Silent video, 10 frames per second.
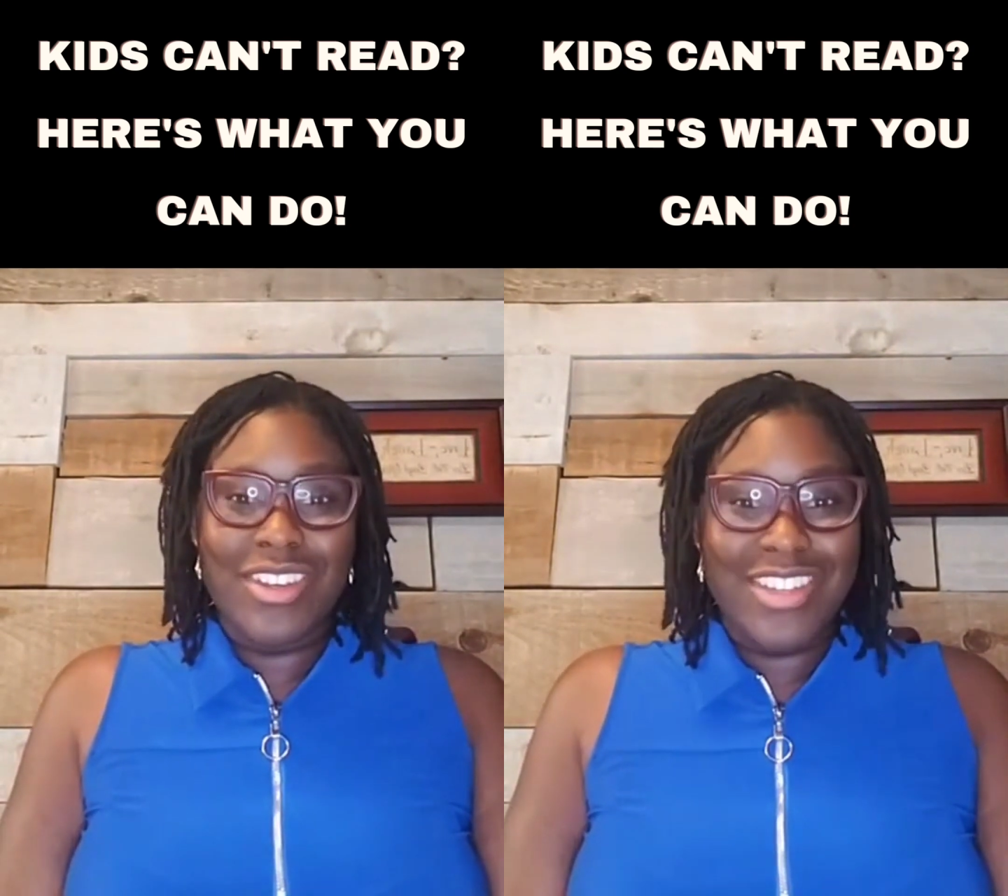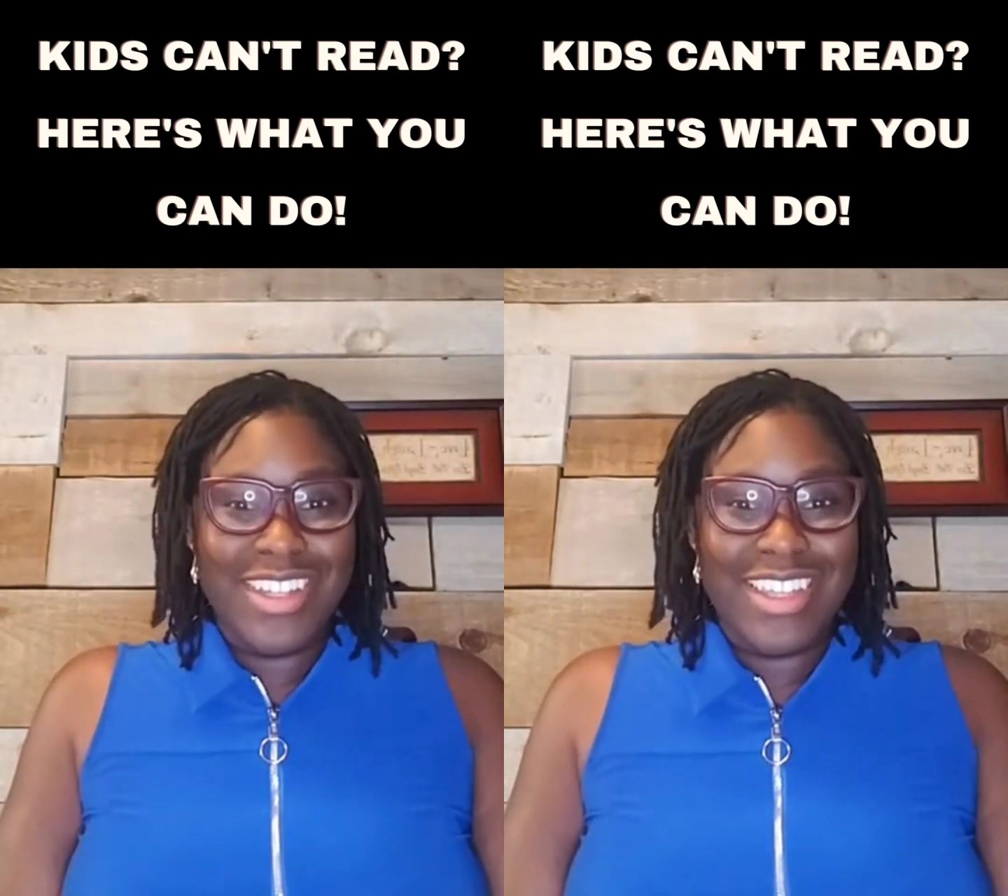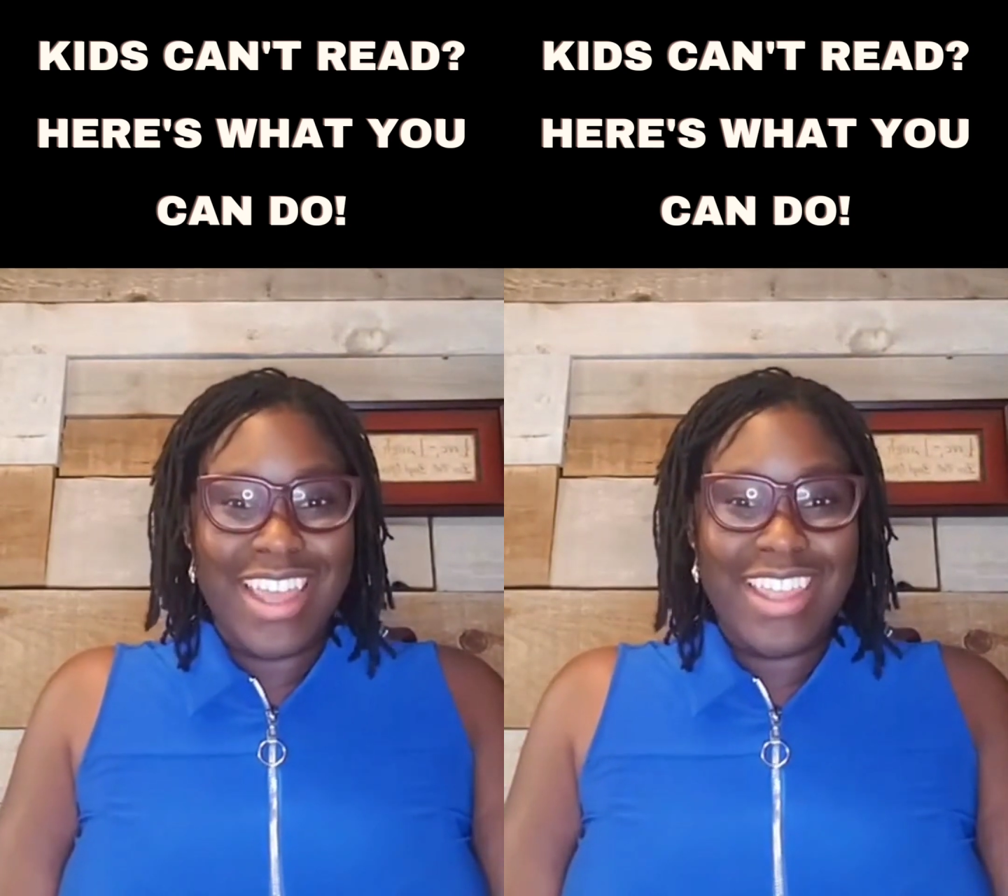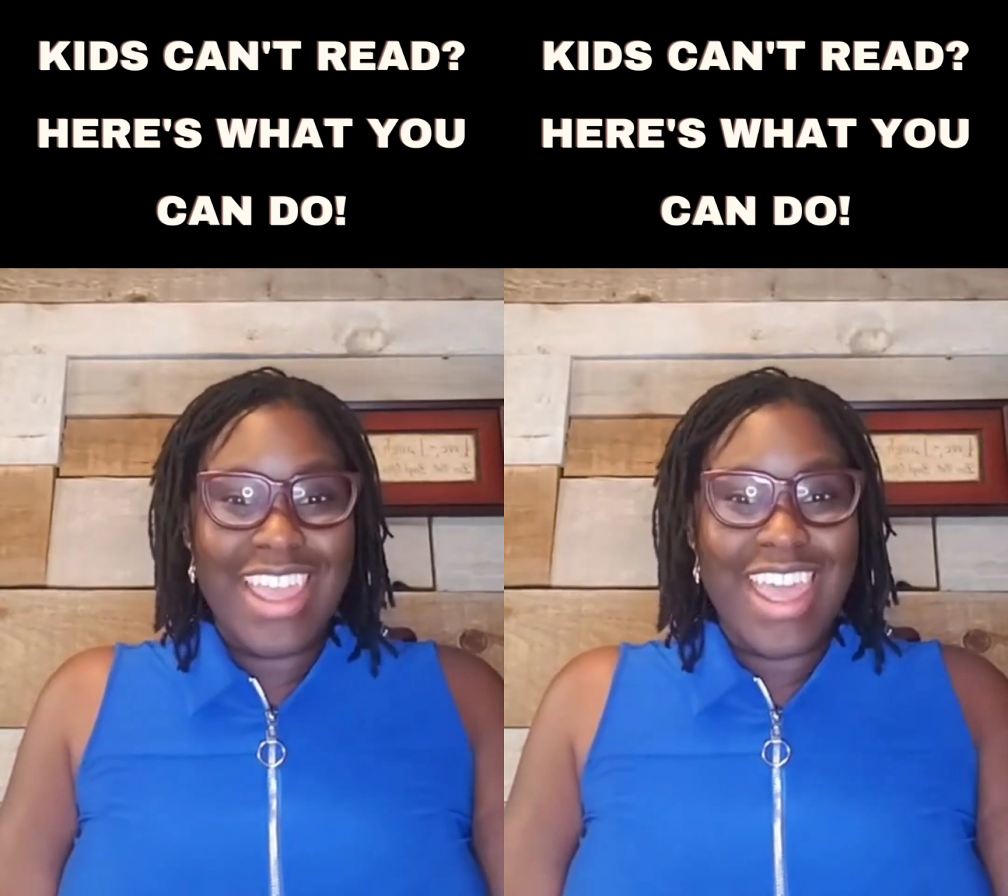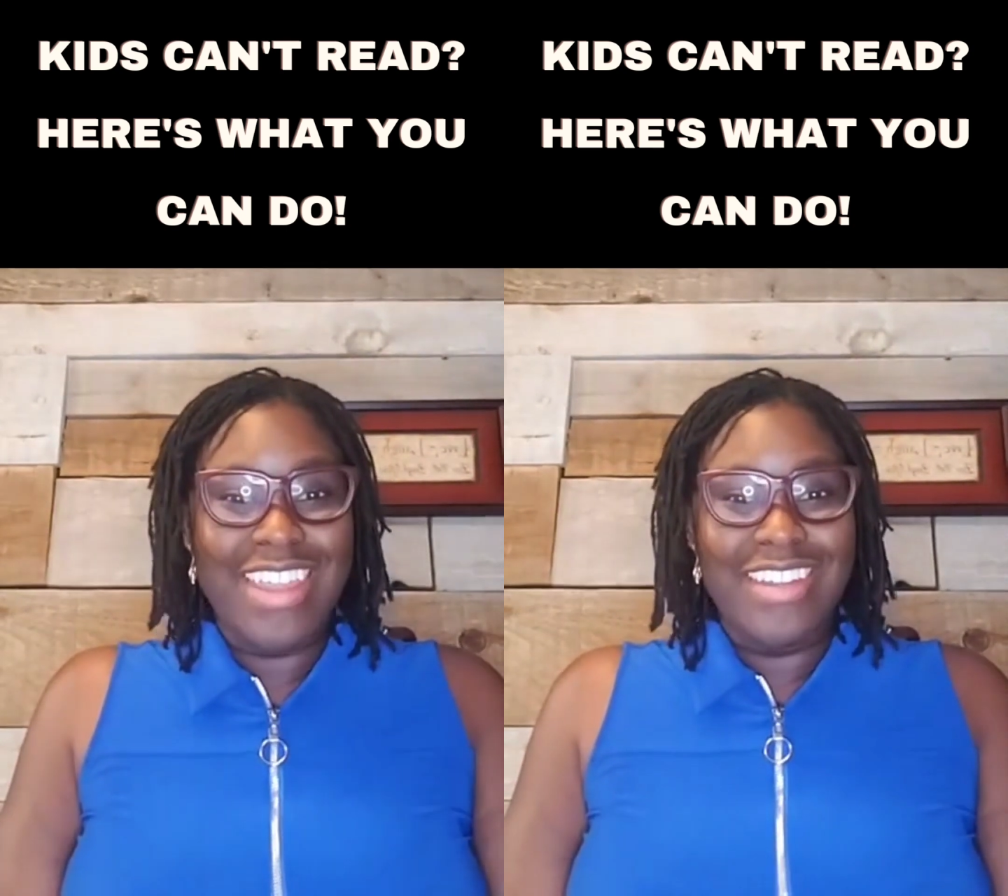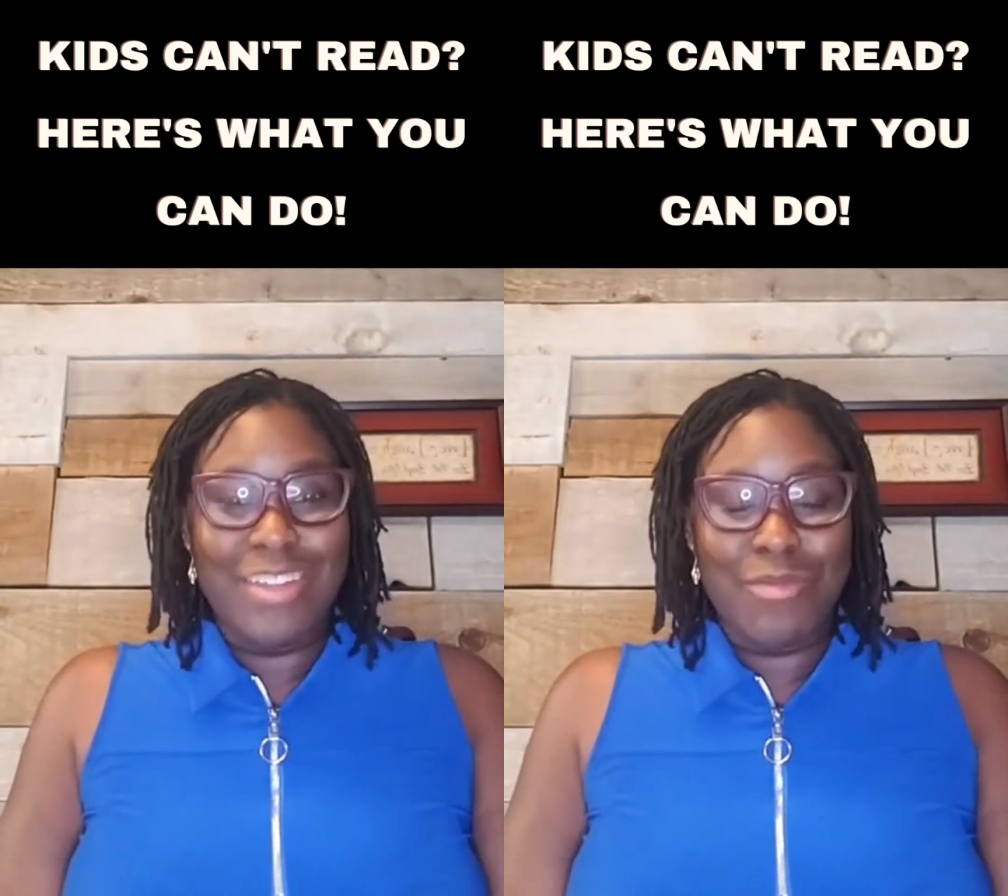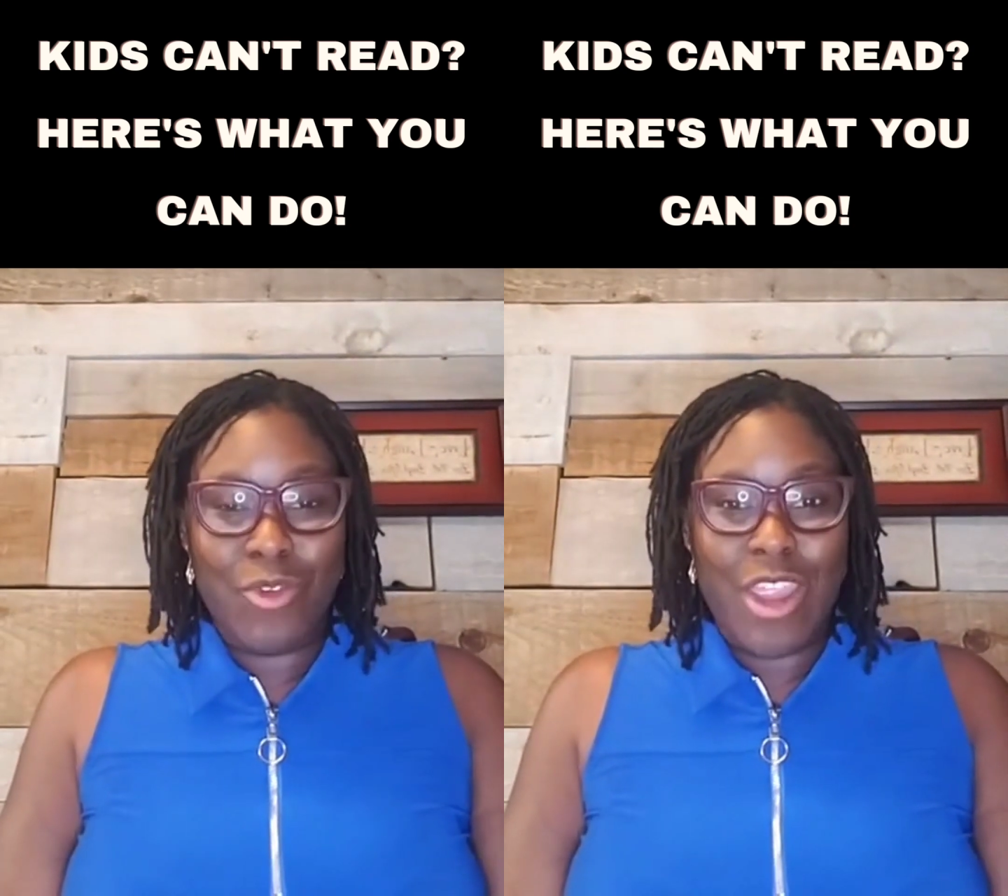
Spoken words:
like and subscribe